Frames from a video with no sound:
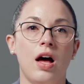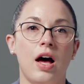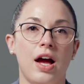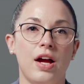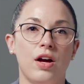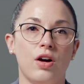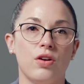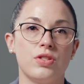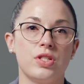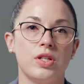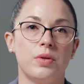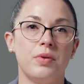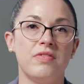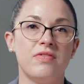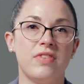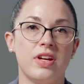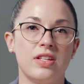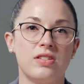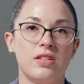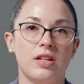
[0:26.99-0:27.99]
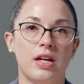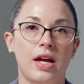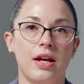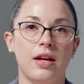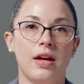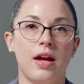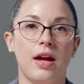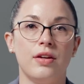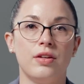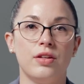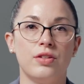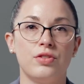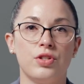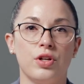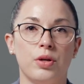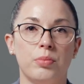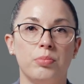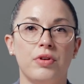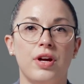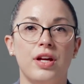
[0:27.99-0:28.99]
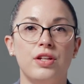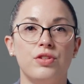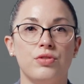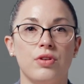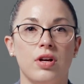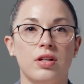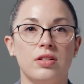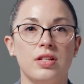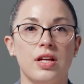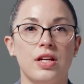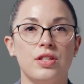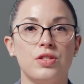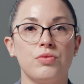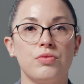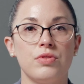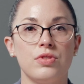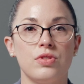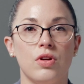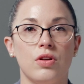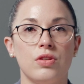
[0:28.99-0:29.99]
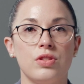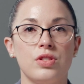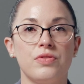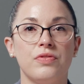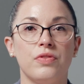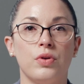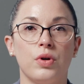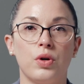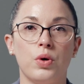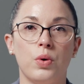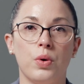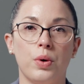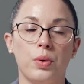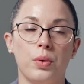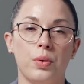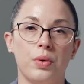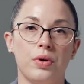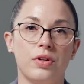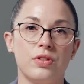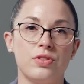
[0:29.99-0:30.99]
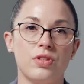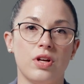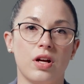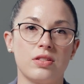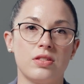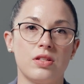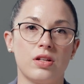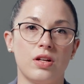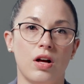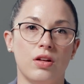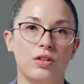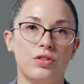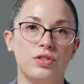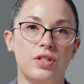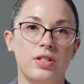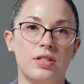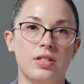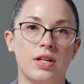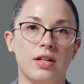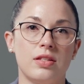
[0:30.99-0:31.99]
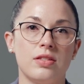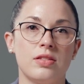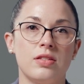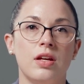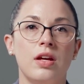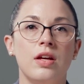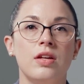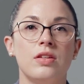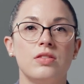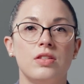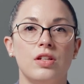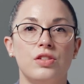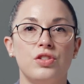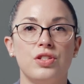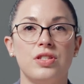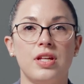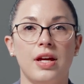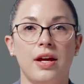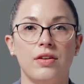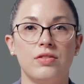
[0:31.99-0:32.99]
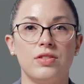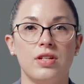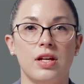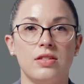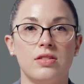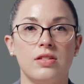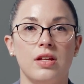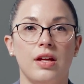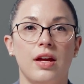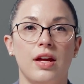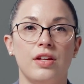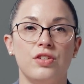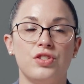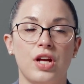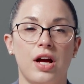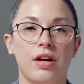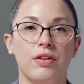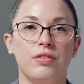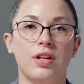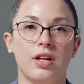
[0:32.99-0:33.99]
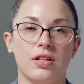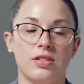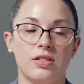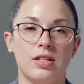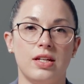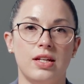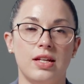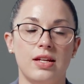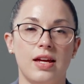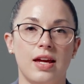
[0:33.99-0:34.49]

I also investigate and interpret drug test results for court-ordered toxicology tests, such as hair testing in child custody